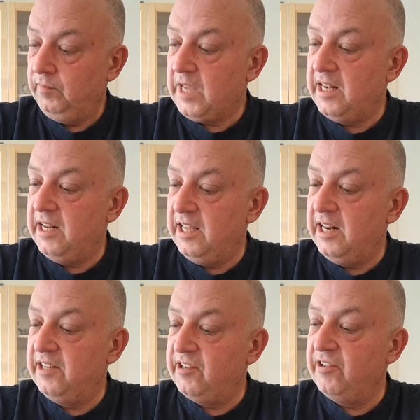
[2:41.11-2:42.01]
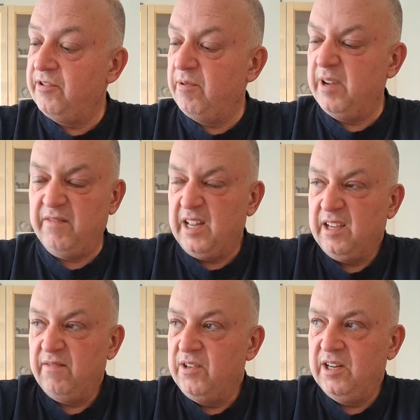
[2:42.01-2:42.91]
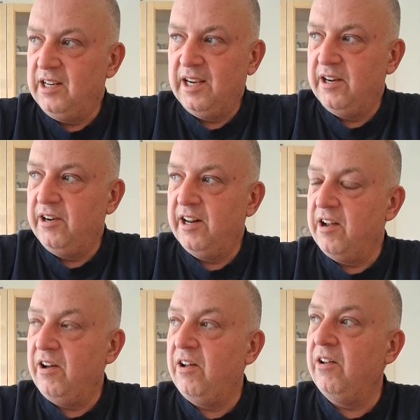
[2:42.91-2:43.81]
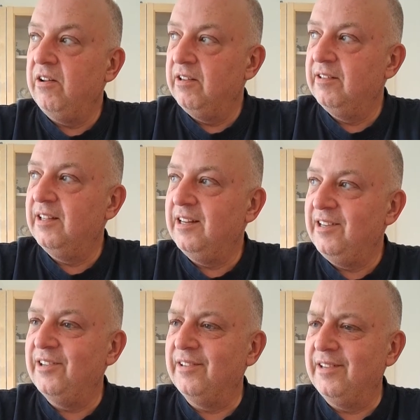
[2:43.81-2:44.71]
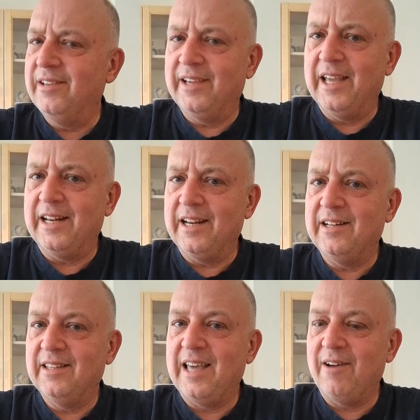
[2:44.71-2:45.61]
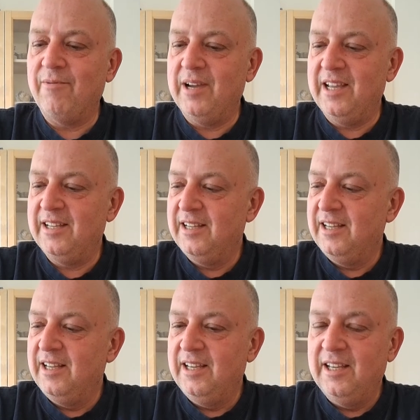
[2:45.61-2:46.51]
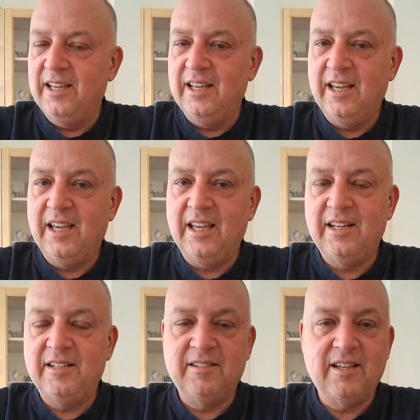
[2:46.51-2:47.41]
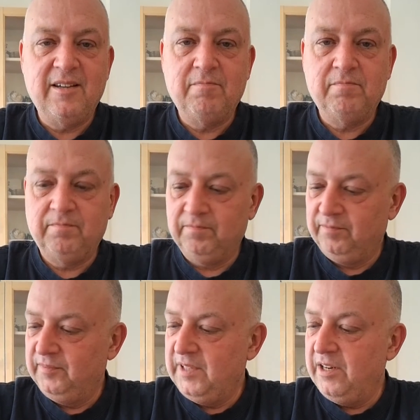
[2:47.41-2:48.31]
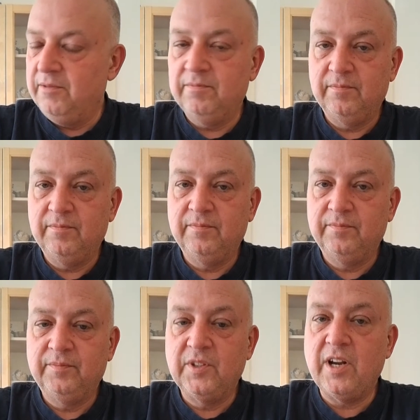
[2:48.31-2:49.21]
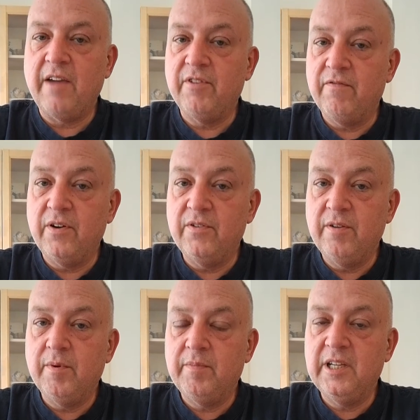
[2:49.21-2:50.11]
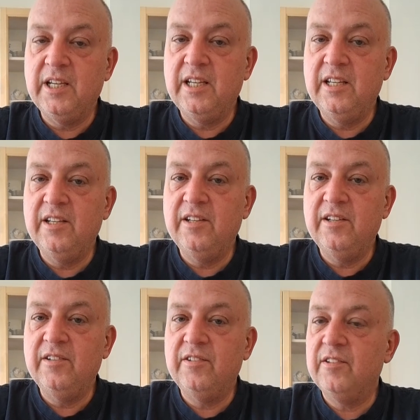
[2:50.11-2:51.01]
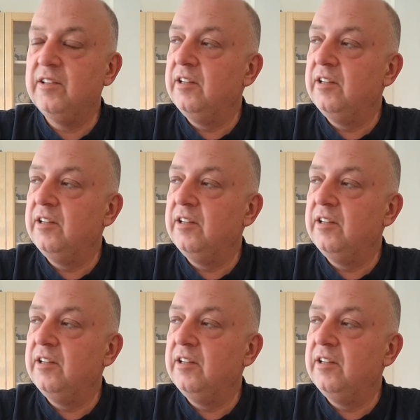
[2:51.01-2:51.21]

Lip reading: and it's also a way of, like, if you didn't hear it at all, then you get it that way. And you know, could I have your phone number, please?